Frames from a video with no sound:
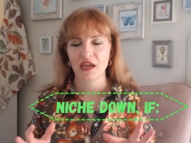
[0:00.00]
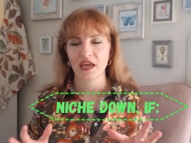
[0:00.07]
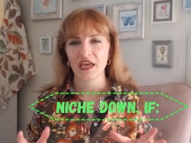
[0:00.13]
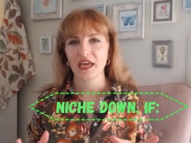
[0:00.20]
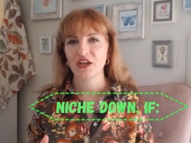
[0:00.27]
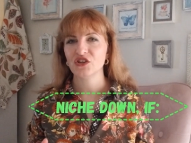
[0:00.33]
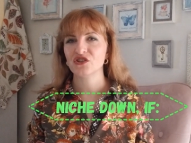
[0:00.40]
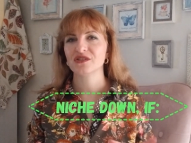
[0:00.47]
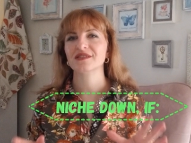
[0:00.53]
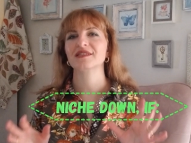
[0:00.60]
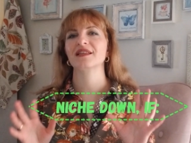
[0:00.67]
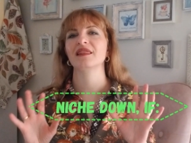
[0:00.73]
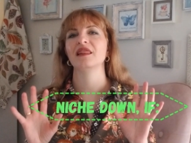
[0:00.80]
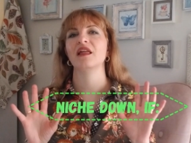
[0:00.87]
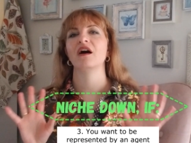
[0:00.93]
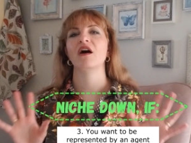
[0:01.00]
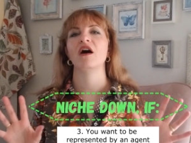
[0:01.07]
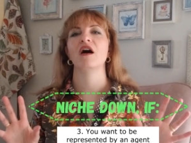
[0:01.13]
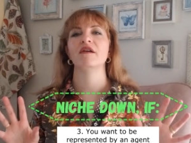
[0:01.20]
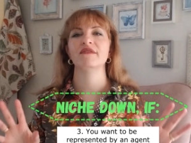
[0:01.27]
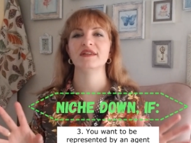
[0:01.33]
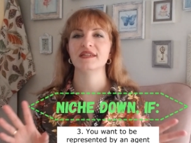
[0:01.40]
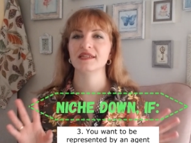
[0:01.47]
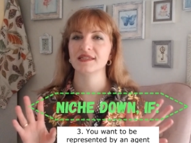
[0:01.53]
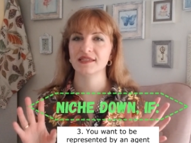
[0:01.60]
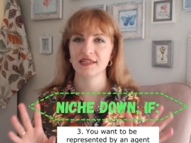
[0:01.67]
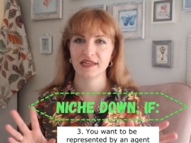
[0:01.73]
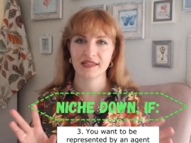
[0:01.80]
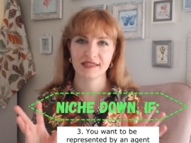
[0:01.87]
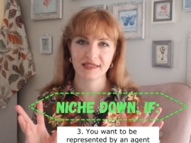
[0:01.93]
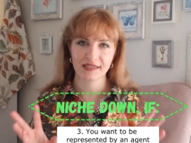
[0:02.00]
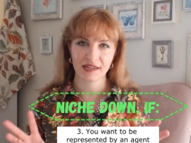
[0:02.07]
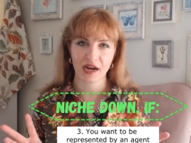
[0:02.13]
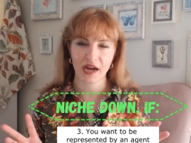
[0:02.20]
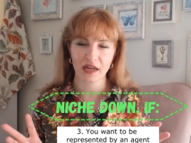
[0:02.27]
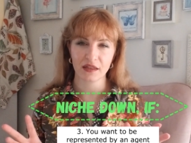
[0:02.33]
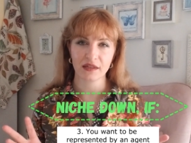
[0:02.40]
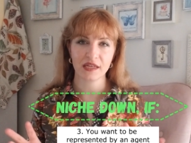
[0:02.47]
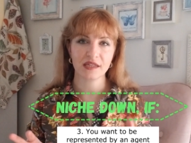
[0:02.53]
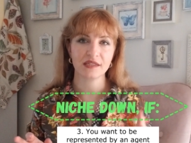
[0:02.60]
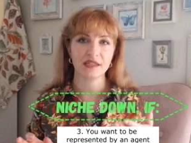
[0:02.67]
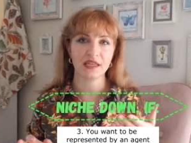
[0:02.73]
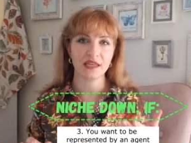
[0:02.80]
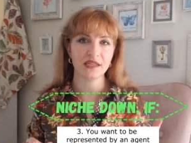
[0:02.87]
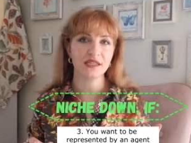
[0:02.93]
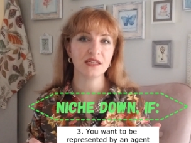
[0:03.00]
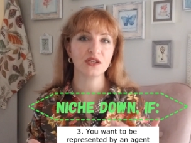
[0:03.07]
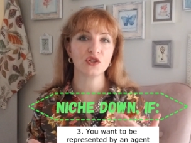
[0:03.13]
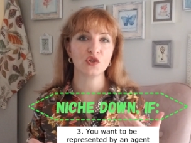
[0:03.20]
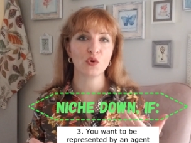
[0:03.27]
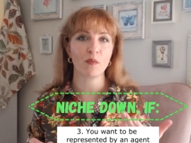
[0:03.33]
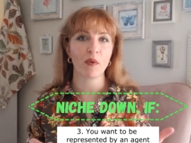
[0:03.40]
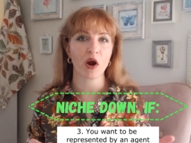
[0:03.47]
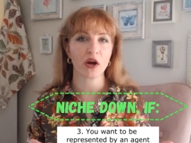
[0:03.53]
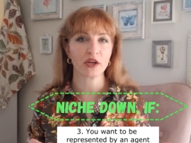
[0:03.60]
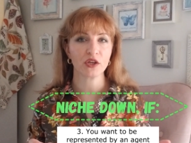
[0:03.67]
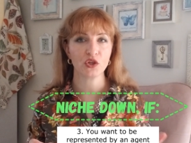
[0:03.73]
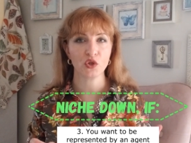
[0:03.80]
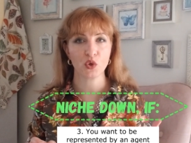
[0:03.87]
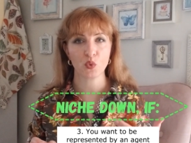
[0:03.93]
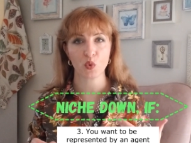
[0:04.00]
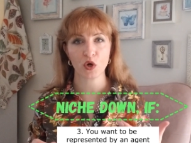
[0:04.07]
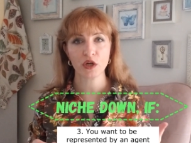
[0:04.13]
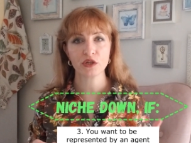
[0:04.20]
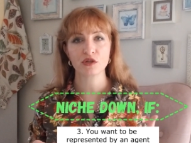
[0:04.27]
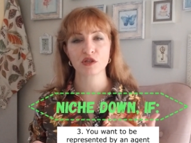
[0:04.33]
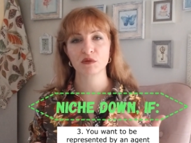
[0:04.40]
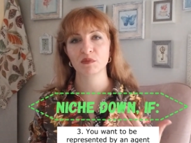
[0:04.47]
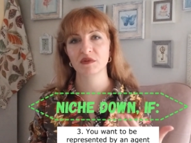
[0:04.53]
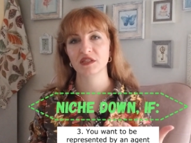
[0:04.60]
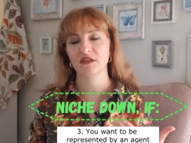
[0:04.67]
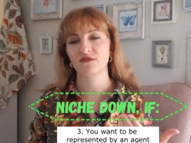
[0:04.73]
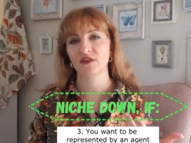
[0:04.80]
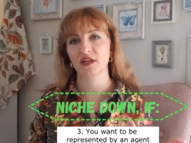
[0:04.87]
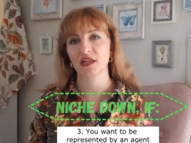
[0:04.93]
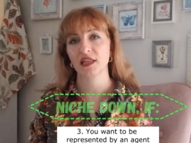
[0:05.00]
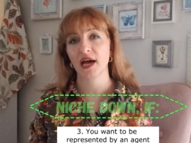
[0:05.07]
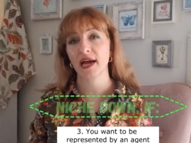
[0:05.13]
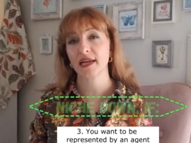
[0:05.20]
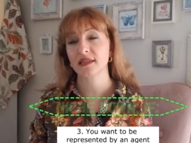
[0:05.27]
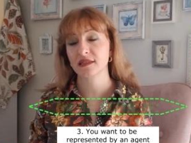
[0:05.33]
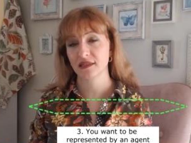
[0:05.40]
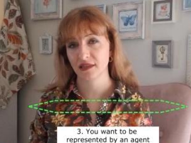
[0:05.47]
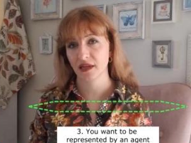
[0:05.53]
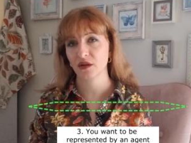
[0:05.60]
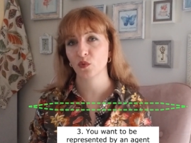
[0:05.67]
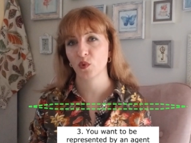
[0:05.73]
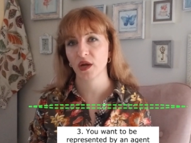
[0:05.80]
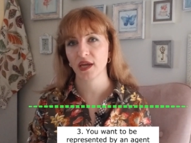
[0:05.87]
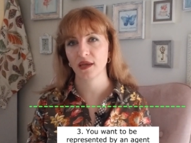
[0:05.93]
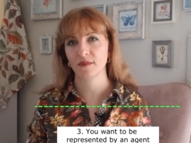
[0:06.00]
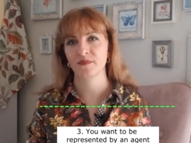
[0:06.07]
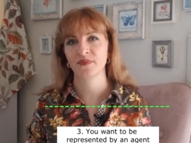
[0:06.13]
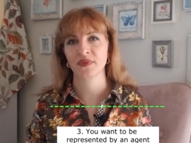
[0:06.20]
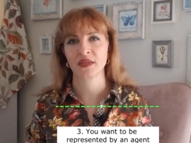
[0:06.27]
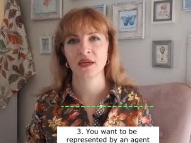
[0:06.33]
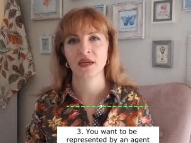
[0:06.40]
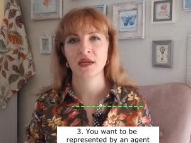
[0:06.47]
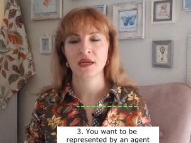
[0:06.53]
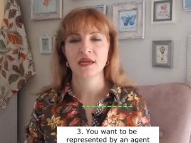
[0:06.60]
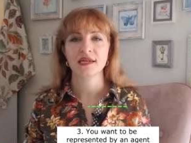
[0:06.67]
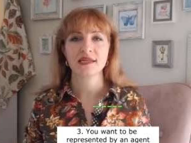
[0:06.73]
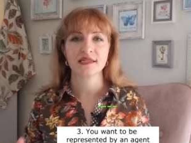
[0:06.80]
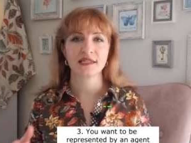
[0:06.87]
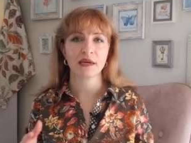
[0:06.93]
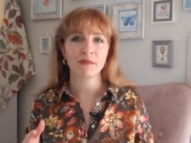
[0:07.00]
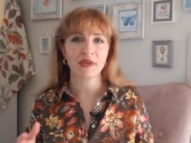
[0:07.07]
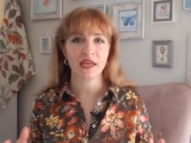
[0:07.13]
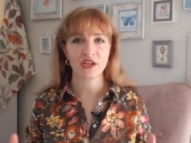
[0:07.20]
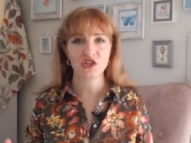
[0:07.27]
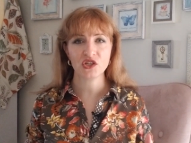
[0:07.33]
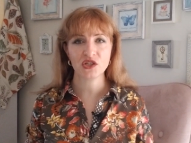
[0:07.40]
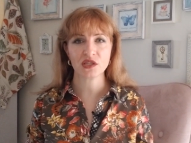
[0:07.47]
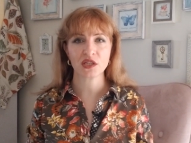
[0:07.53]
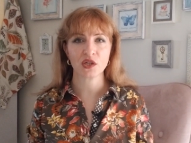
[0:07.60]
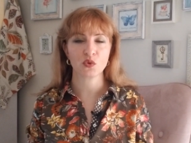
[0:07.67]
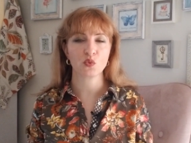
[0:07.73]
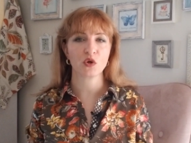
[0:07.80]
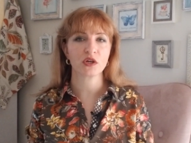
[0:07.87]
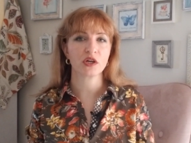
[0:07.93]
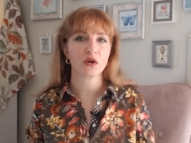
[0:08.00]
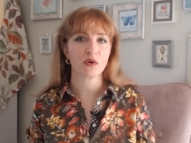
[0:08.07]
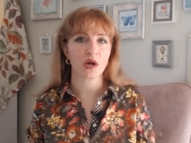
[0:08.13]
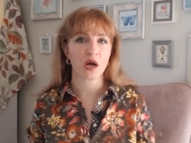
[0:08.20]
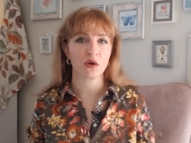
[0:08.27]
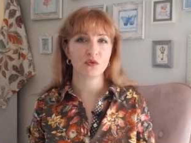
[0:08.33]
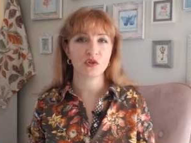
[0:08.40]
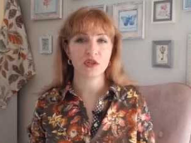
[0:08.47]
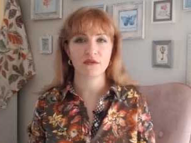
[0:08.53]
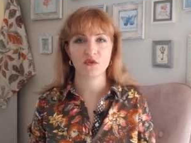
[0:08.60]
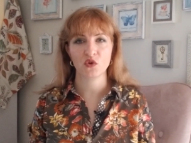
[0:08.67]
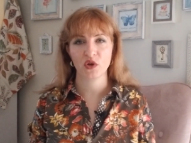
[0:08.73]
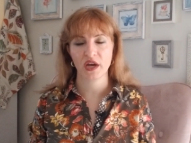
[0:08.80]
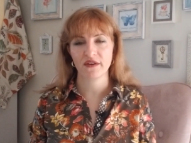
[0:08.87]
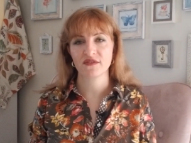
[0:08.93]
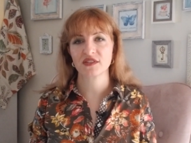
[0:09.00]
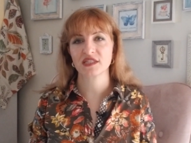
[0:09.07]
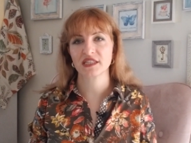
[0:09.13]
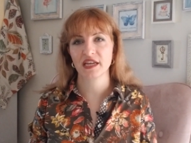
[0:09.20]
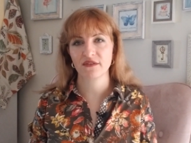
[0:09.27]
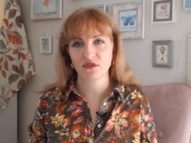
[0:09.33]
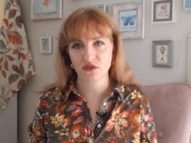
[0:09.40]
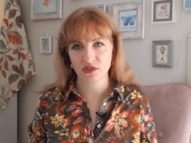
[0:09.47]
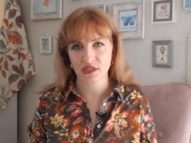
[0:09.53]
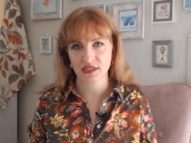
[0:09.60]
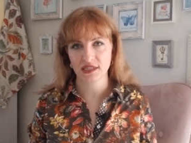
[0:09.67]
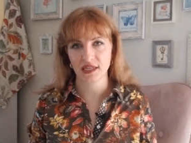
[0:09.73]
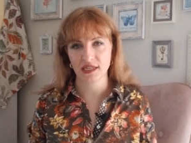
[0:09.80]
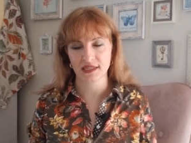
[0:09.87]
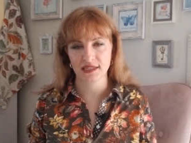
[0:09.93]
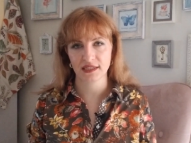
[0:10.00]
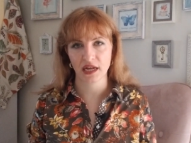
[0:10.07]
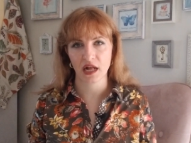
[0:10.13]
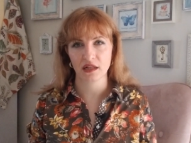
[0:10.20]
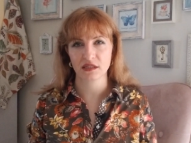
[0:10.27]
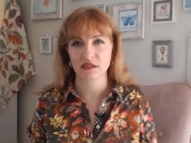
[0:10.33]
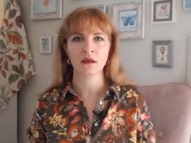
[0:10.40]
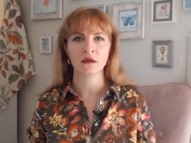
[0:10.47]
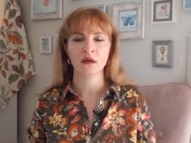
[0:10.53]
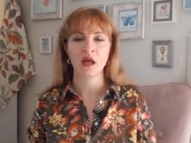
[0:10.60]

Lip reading: Agents love a distinct style. It's easier to market your work to specific clients that way. Some agents can work around if you have several distinct styles,